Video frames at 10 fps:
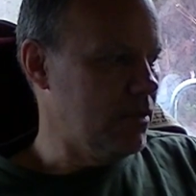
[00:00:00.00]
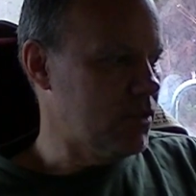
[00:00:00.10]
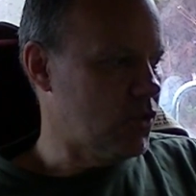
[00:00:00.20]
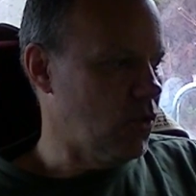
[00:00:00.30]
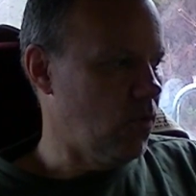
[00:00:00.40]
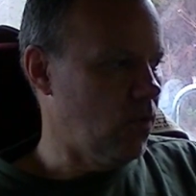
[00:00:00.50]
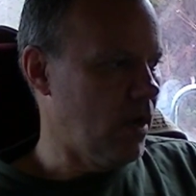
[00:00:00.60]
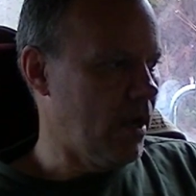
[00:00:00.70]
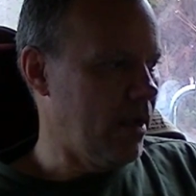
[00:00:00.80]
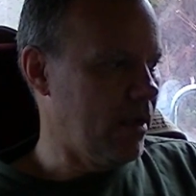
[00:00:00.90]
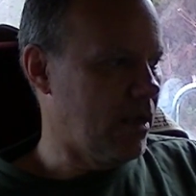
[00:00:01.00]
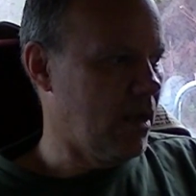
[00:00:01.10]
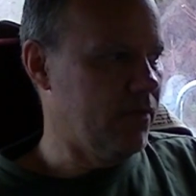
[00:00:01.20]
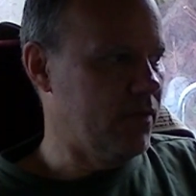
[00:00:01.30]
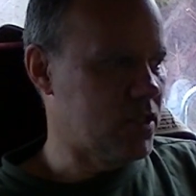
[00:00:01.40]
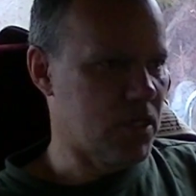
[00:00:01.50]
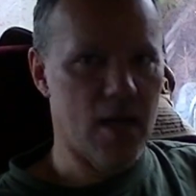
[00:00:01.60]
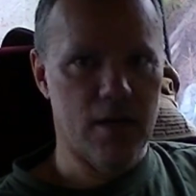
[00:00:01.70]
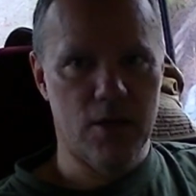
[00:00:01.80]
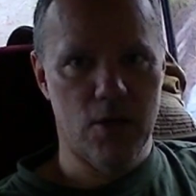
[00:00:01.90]
So I kind of
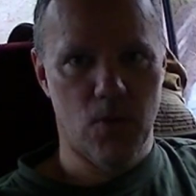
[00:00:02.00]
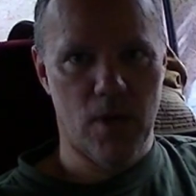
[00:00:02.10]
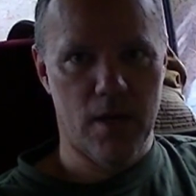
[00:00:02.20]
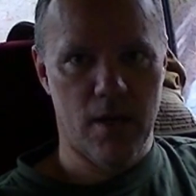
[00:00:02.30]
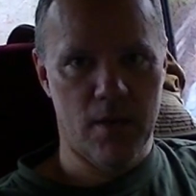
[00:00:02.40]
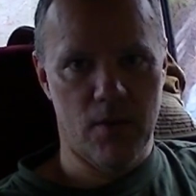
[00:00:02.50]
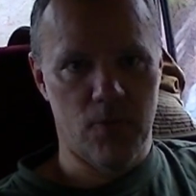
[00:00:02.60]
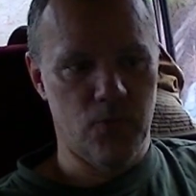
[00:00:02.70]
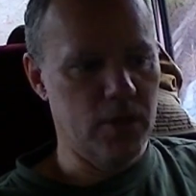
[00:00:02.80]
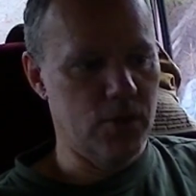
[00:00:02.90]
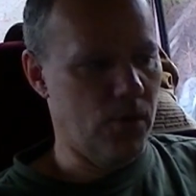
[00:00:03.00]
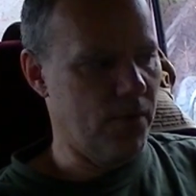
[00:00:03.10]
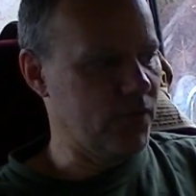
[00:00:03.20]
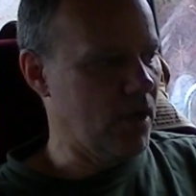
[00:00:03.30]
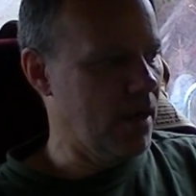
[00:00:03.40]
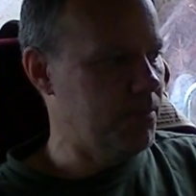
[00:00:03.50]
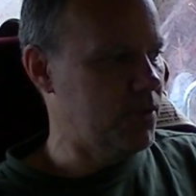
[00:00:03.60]
decided, you know what, I really don't have time